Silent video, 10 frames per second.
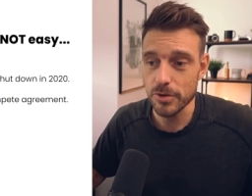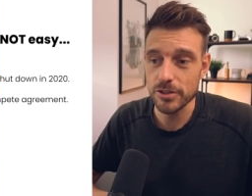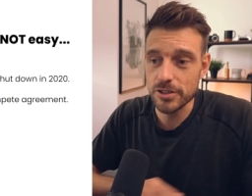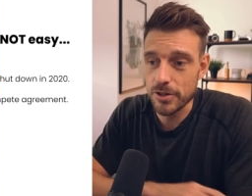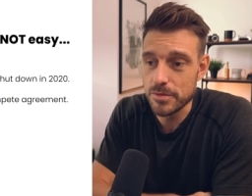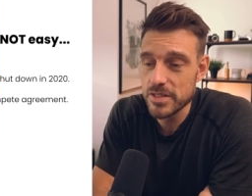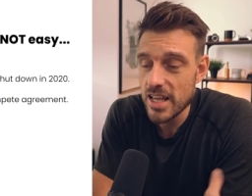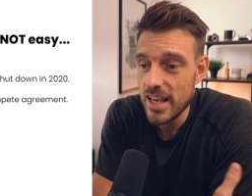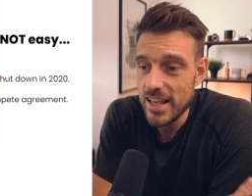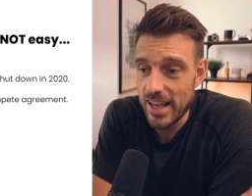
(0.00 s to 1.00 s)
super good terms,
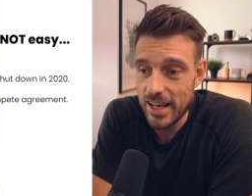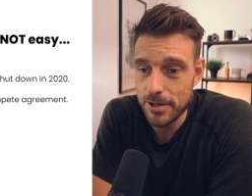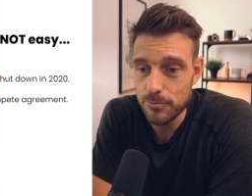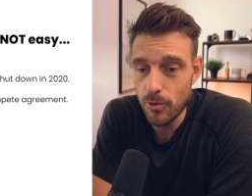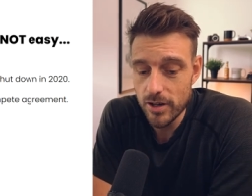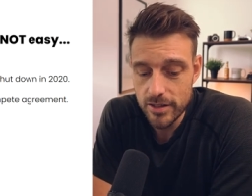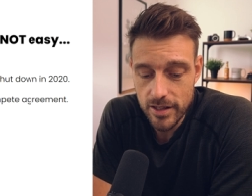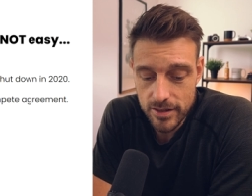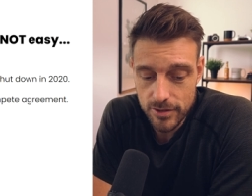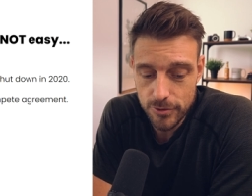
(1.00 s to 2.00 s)
and I wanted
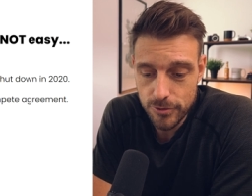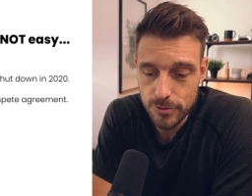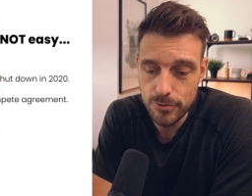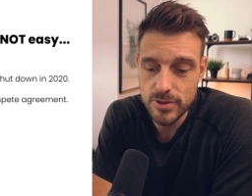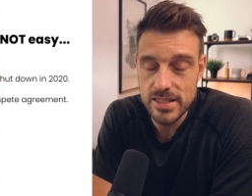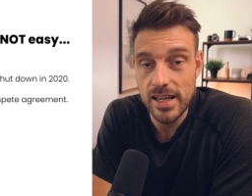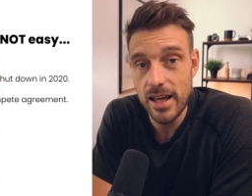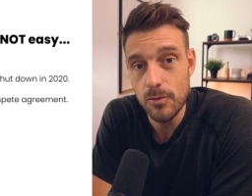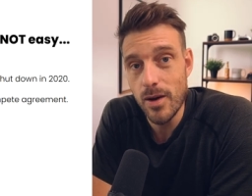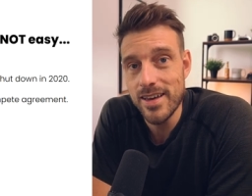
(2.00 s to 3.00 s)
it to stay
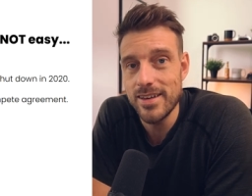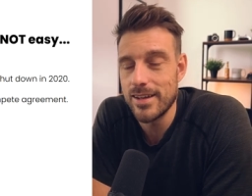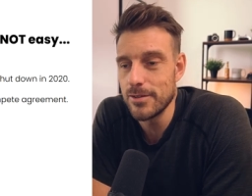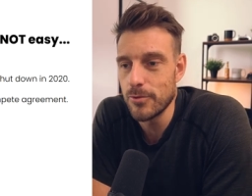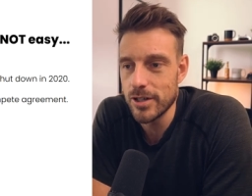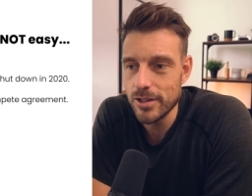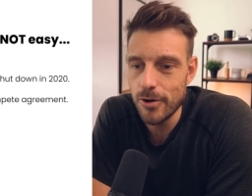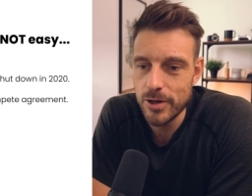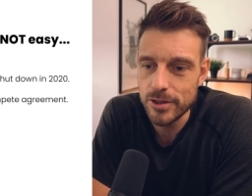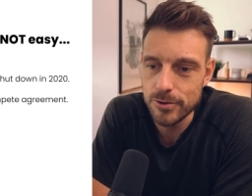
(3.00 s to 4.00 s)
that way. I didn't want to
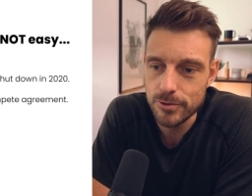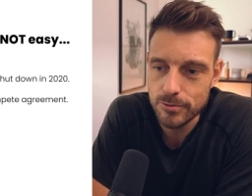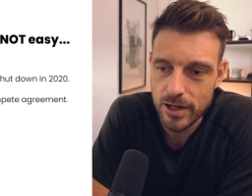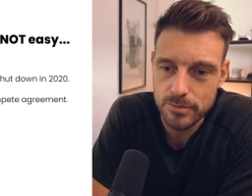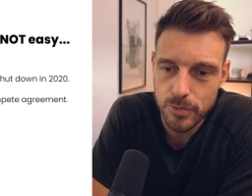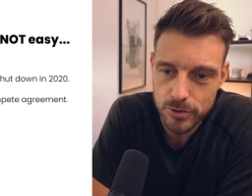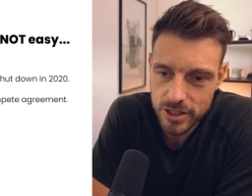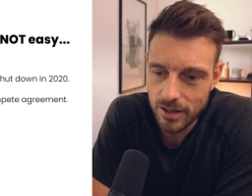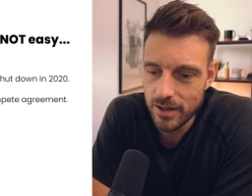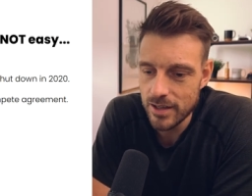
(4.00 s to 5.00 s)
go to try to
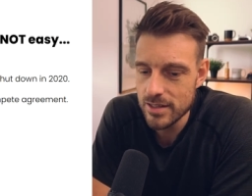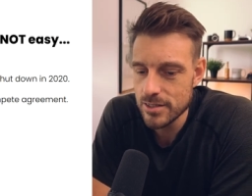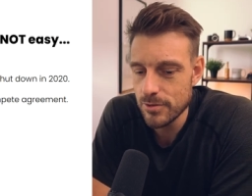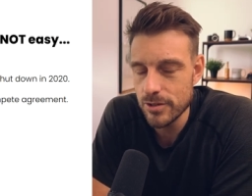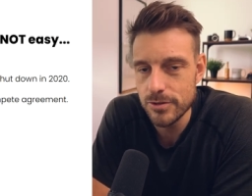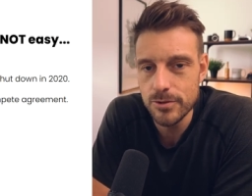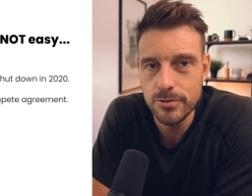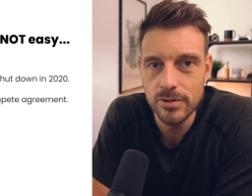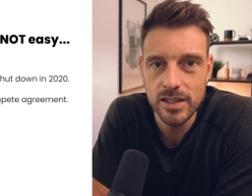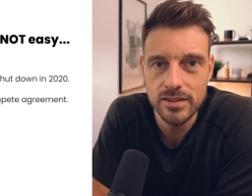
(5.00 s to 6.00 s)
poach clients, try to
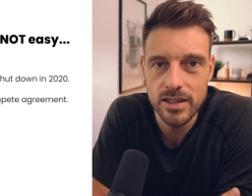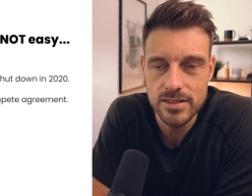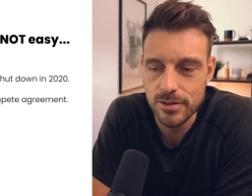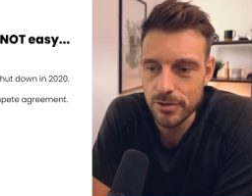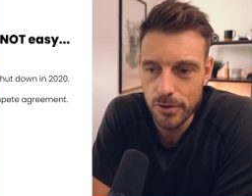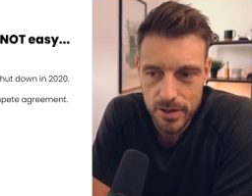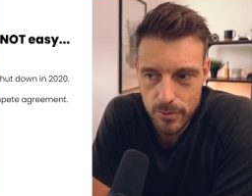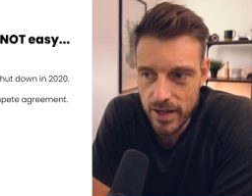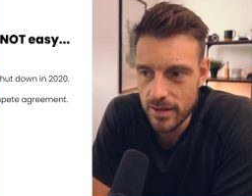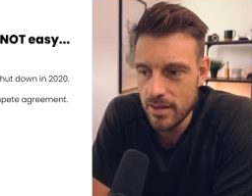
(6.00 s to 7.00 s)
do like things the dirty
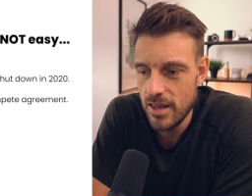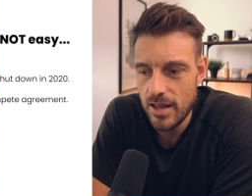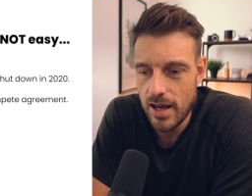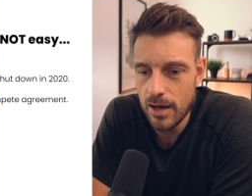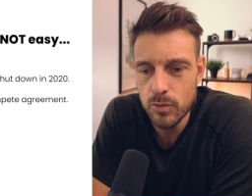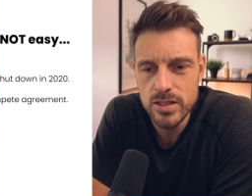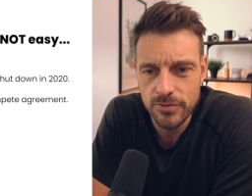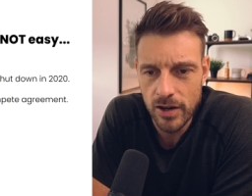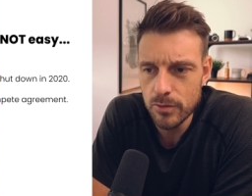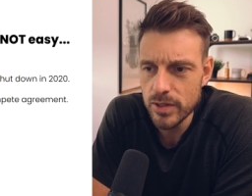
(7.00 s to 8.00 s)
way. I
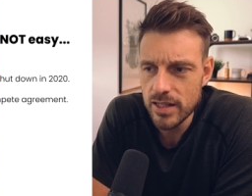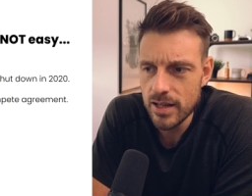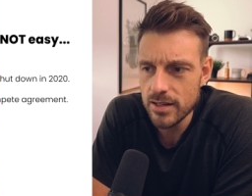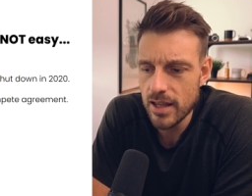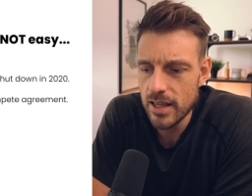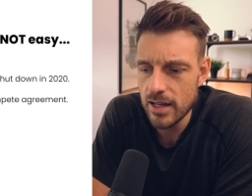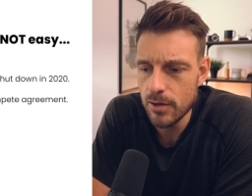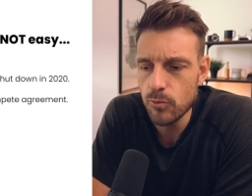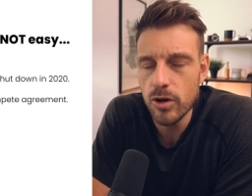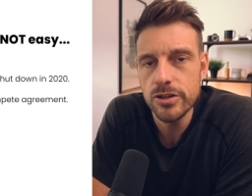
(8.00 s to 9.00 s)
was fine with that, and
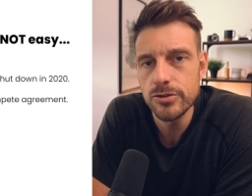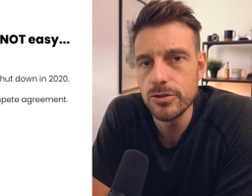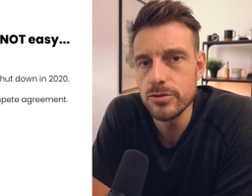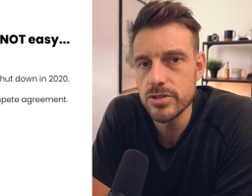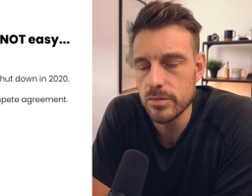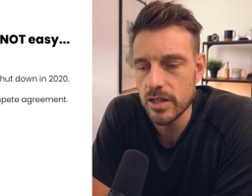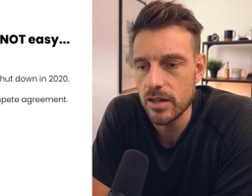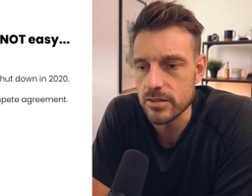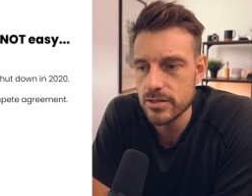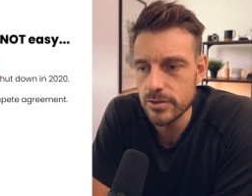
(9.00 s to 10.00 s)
I wanted to do something
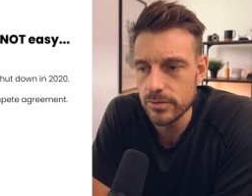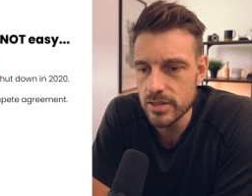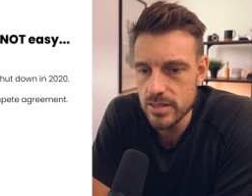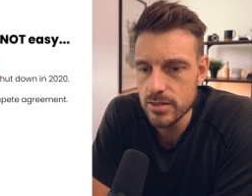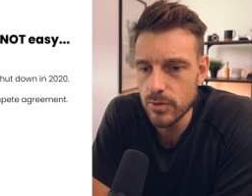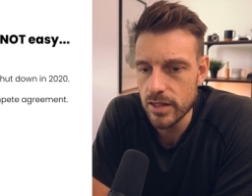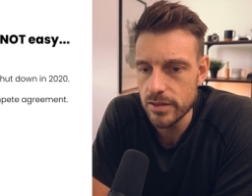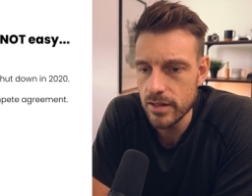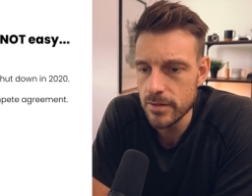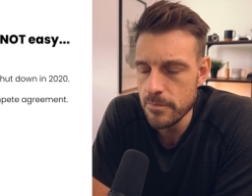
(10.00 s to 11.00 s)
else. So this is what I
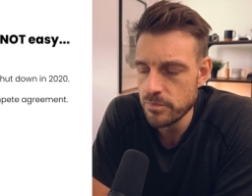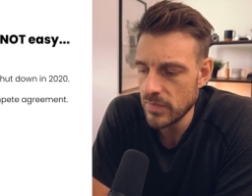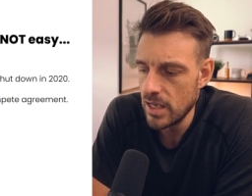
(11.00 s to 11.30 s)
did